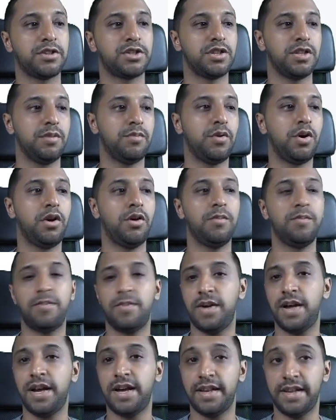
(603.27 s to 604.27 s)
in the bottom
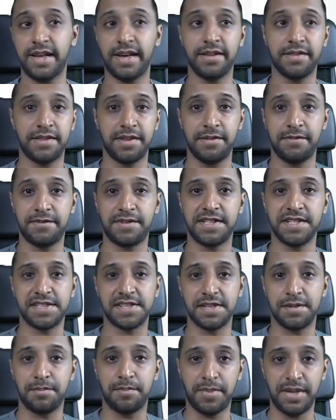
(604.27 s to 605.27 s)
and now they've
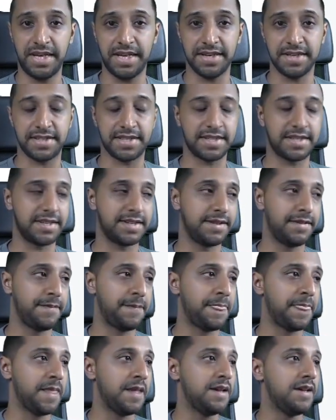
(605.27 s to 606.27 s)
disappeared.
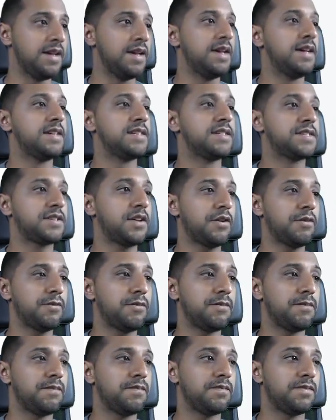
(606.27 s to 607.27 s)
So
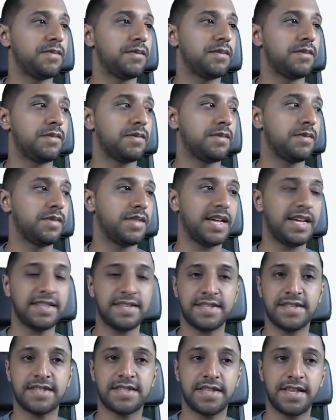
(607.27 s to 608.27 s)

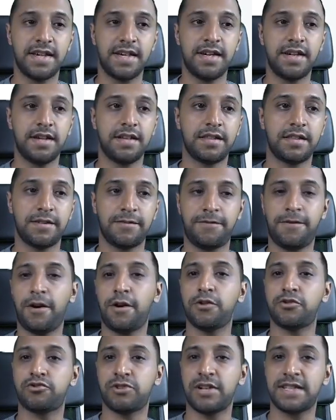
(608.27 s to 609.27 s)
that's the, the file
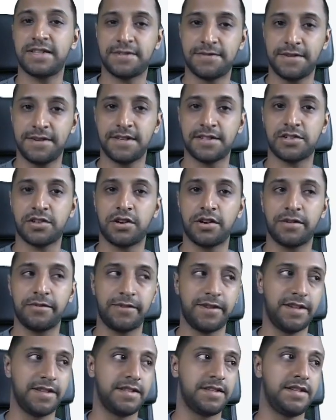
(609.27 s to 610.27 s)
transfer side of
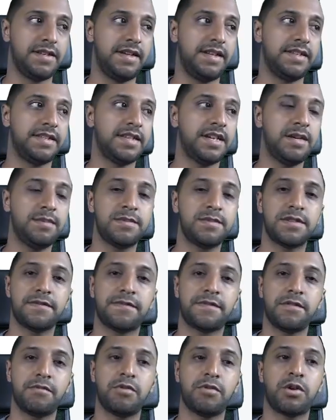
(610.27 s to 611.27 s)
it. In terms of
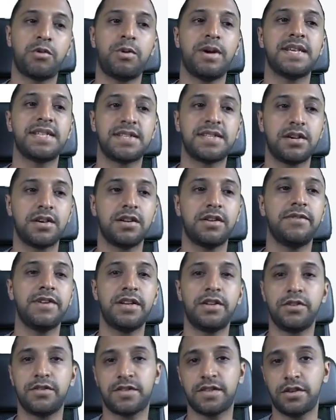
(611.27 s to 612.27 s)
the request side of
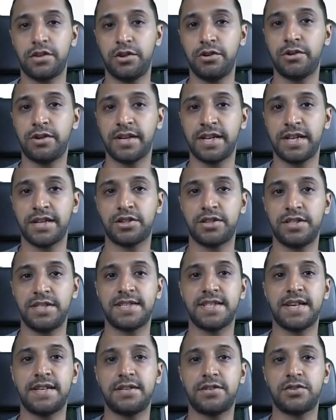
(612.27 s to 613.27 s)
it, so you can actually
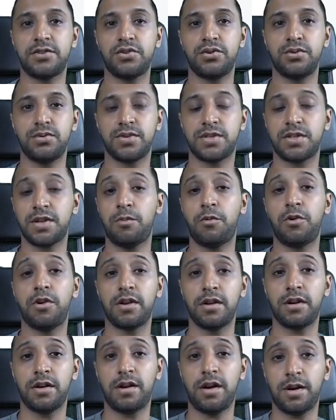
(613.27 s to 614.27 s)
say to someone,
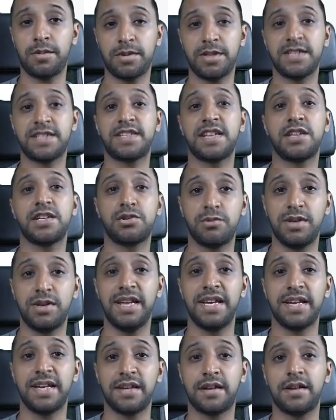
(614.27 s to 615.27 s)
I'm going to send you a
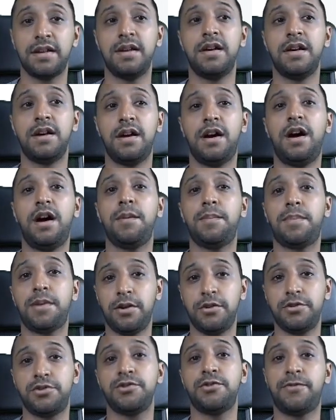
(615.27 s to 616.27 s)
link,
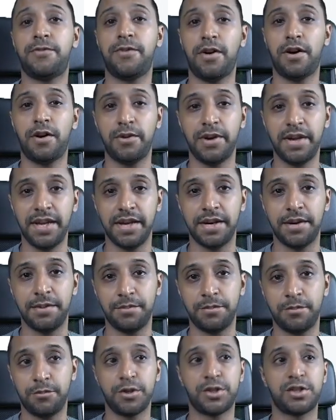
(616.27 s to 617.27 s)
upload your file here,
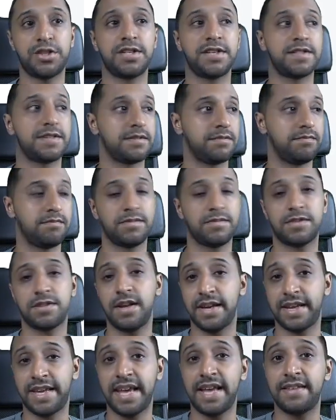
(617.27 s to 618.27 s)
which is
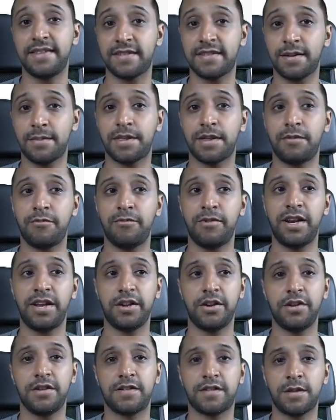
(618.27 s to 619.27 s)
again something really
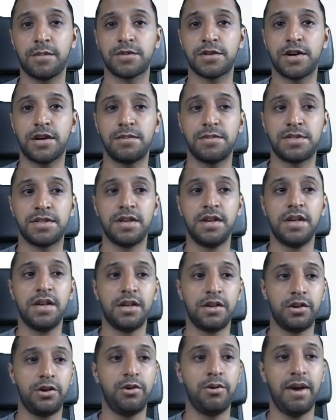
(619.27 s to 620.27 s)
good. Sometimes
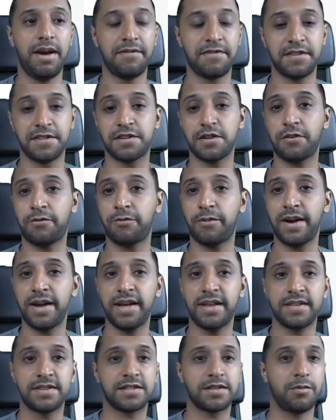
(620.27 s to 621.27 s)
you have the software
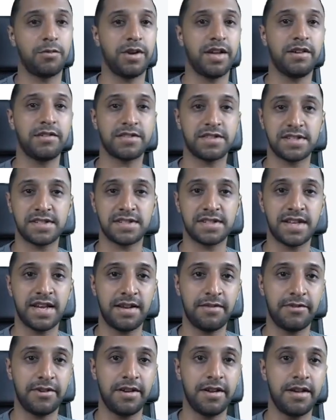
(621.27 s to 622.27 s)
and someone else doesn't have
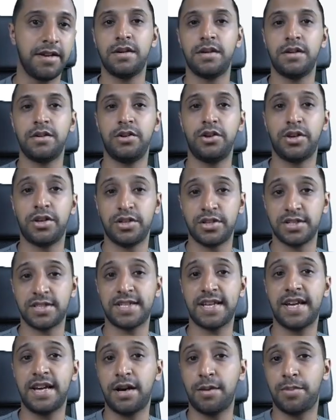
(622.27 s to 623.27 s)
it. You can just
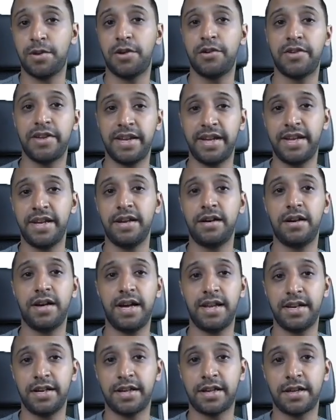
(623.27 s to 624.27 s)
say upload it here
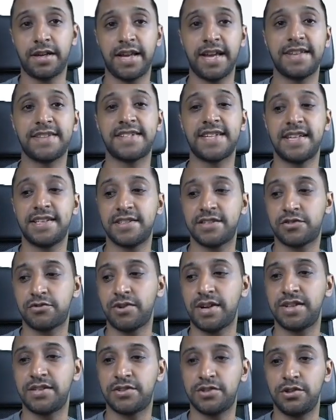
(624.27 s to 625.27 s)
and it can get sent
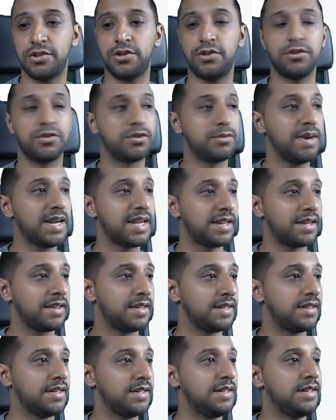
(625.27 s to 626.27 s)
straight to you directly.
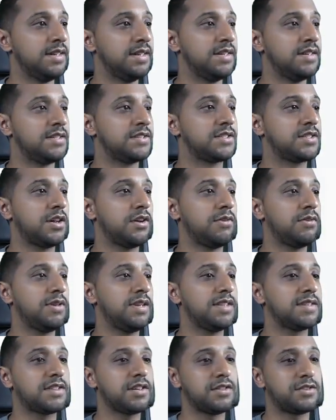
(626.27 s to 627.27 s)
So
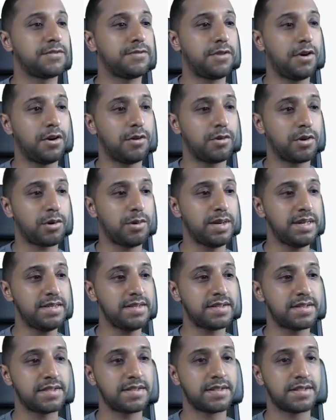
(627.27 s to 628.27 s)
let's go to file
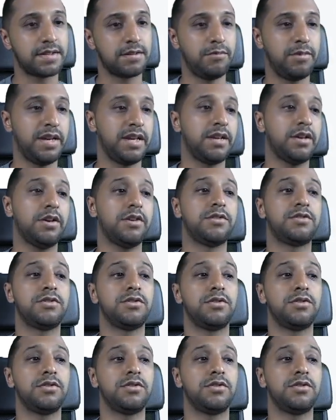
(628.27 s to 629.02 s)
requests. We can go to